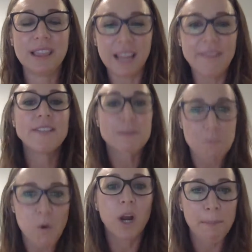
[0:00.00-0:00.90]
Life is
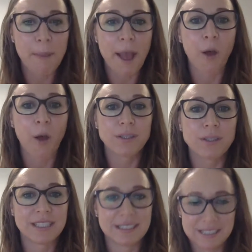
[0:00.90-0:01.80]
more
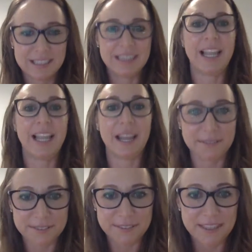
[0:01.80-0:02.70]
about
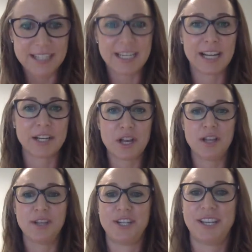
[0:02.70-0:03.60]
life than
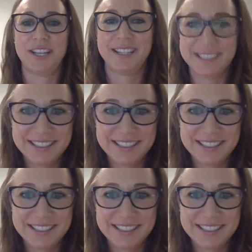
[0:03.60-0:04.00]
technology.